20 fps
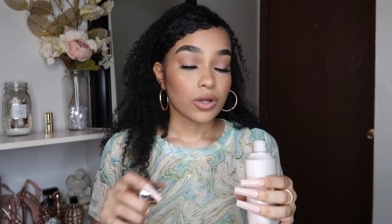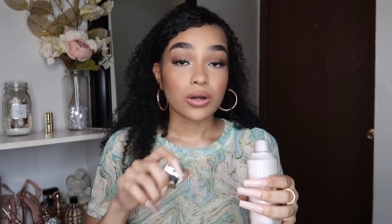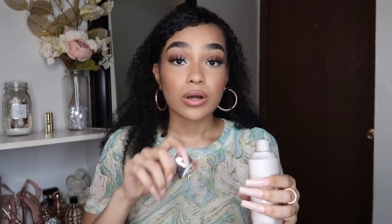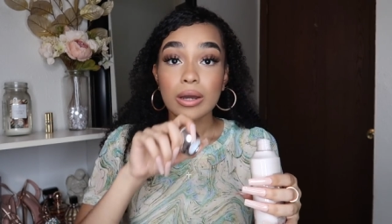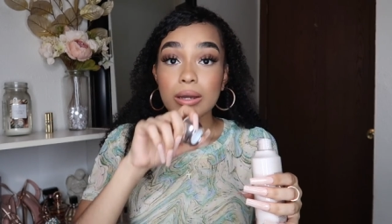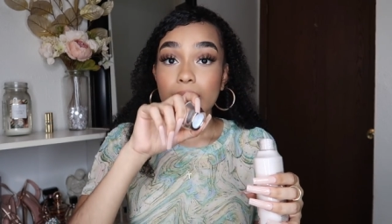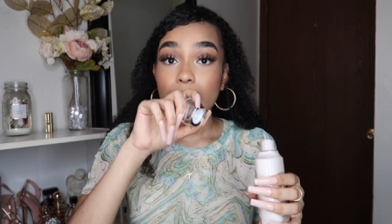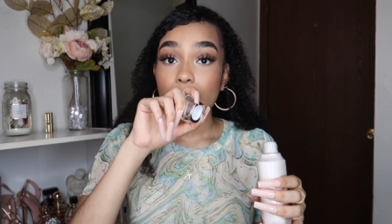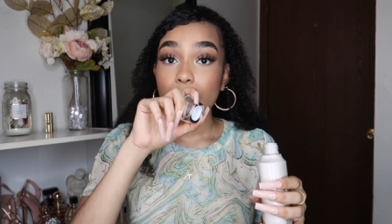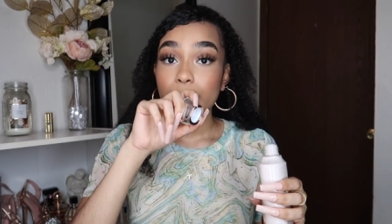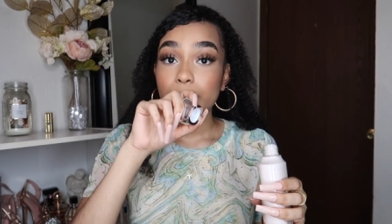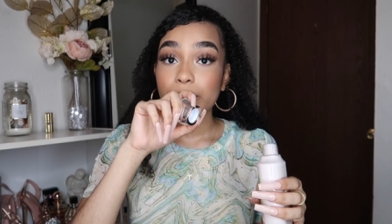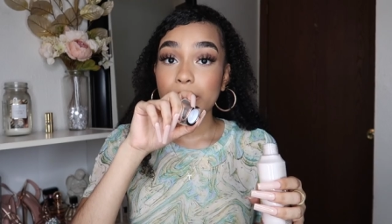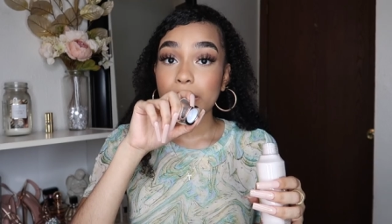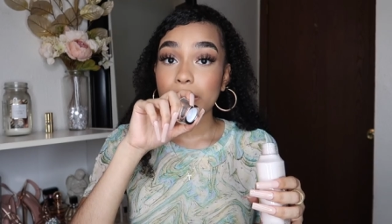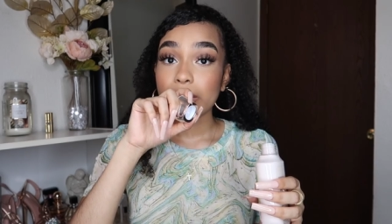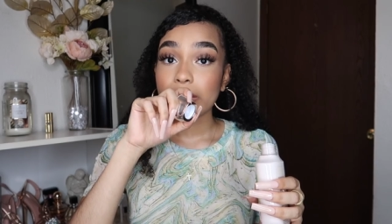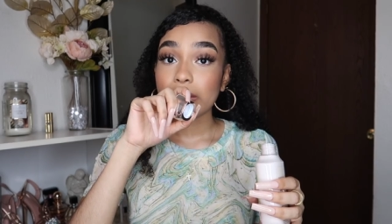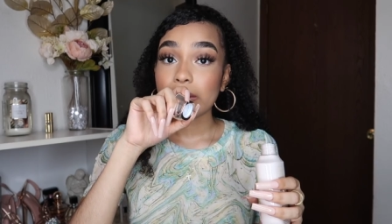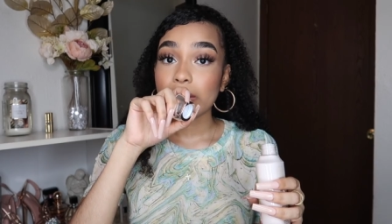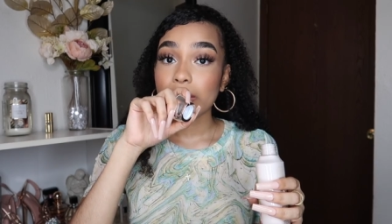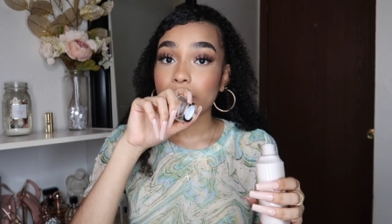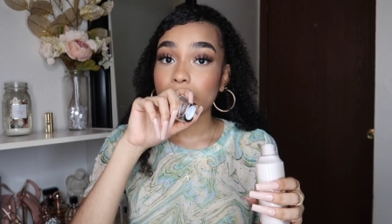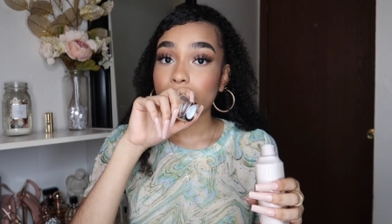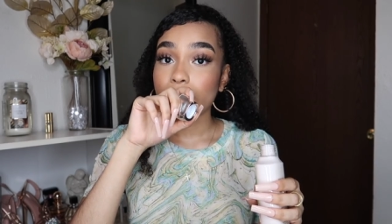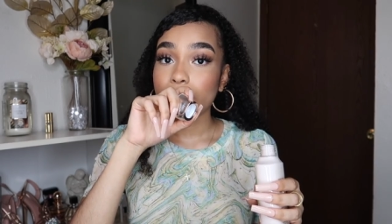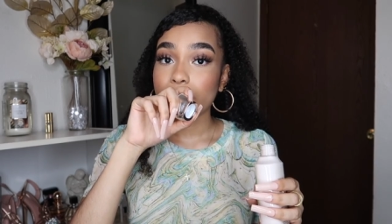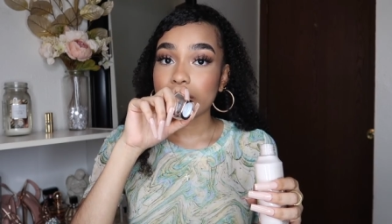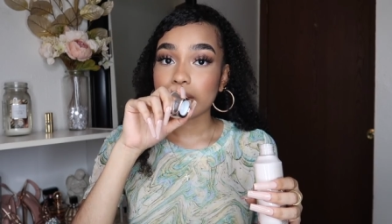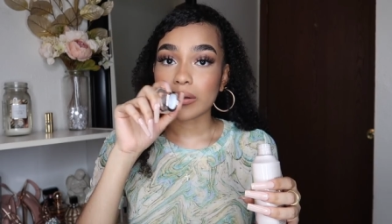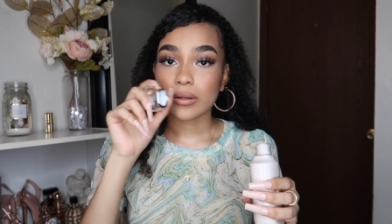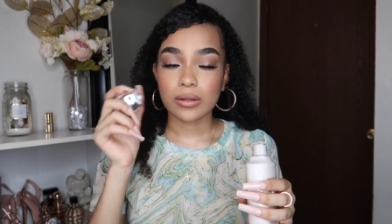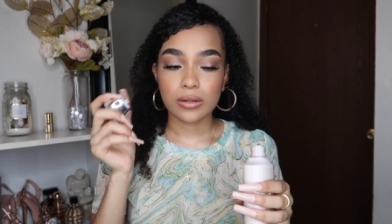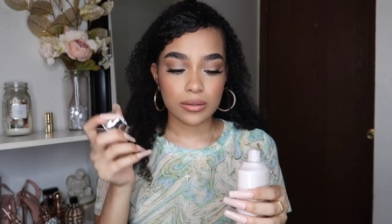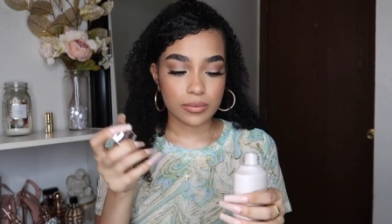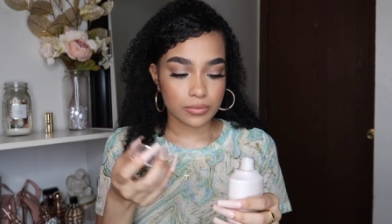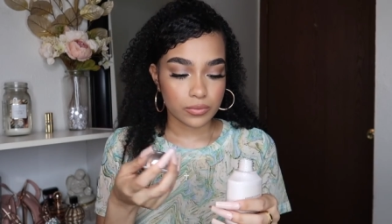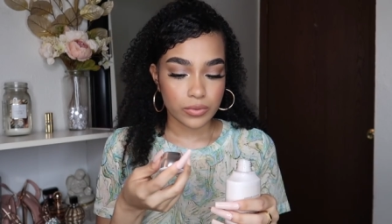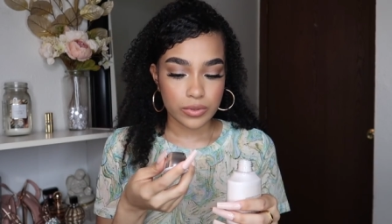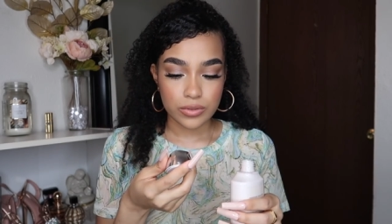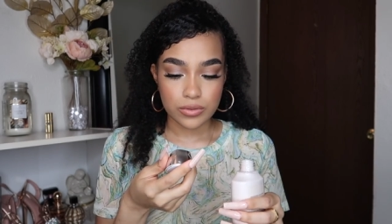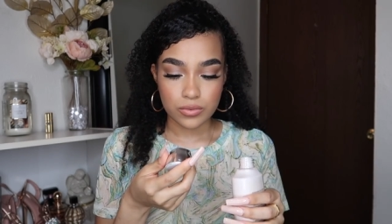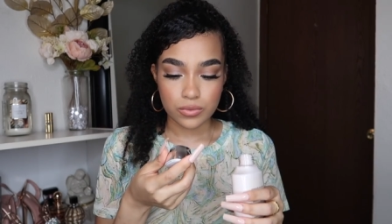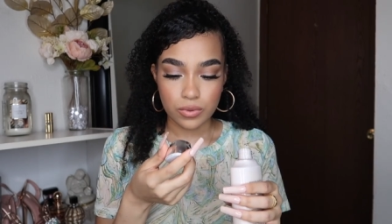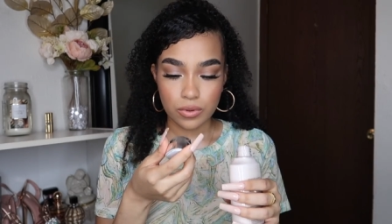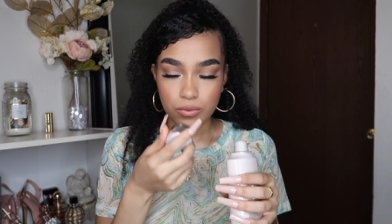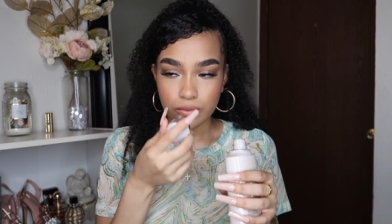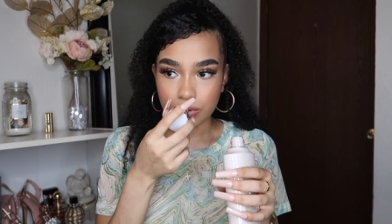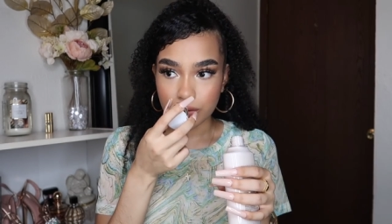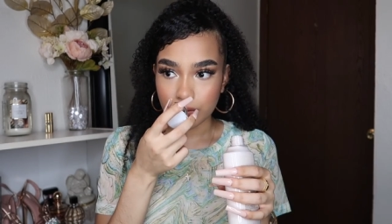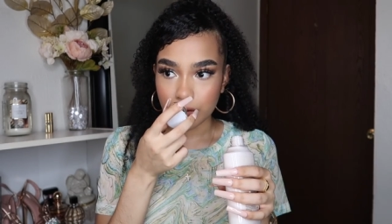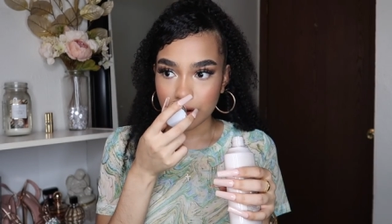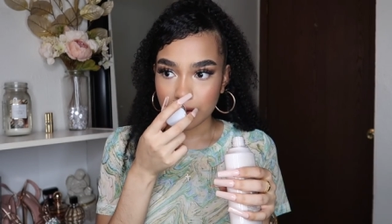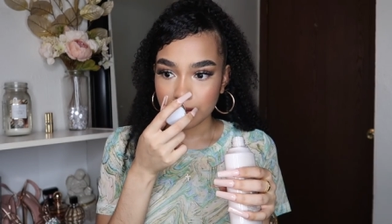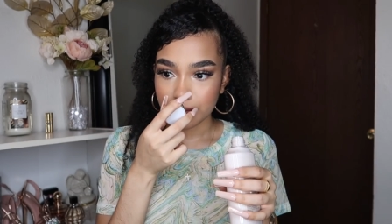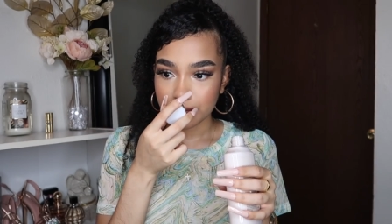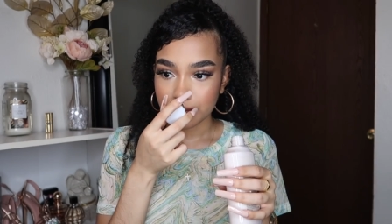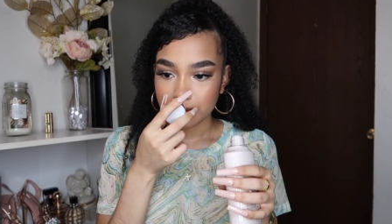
I keep putting it on my lip. What is wrong with me?